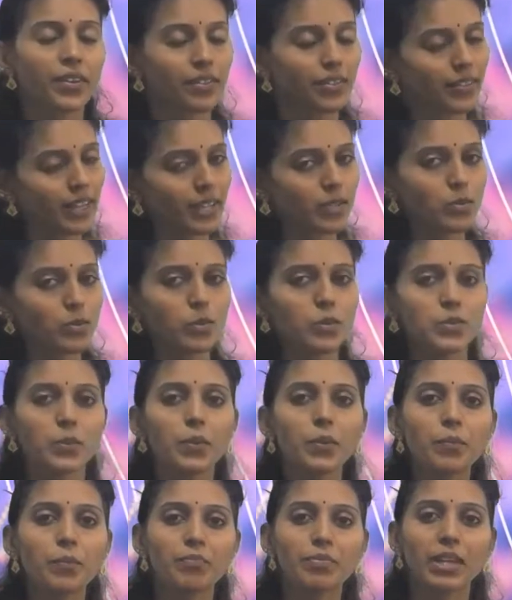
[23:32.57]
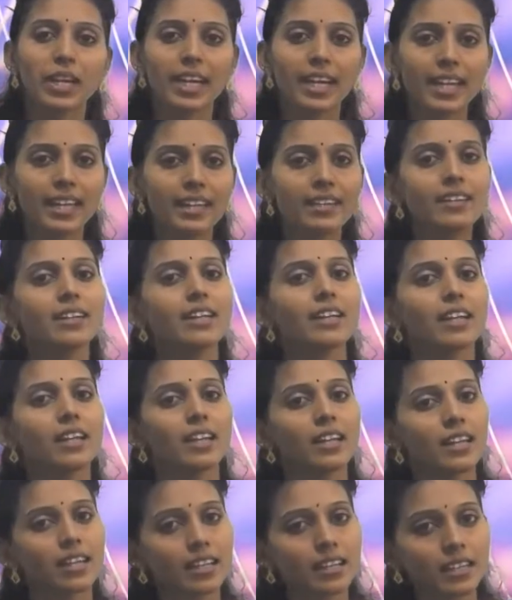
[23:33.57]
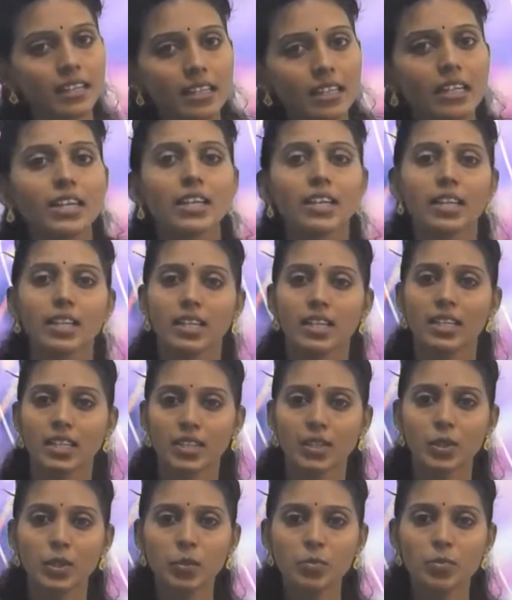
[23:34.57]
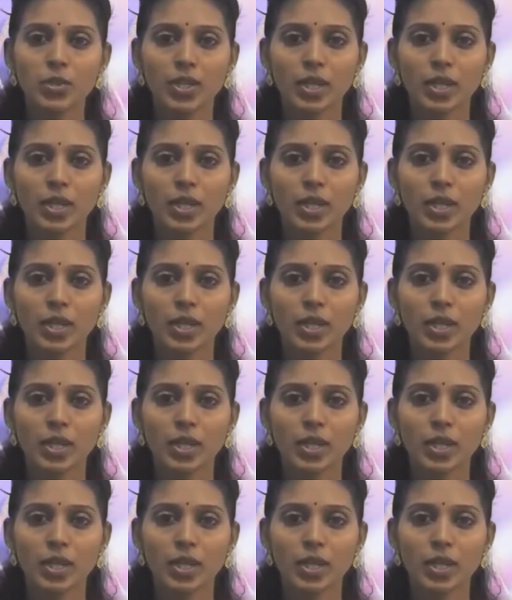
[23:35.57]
that also in cube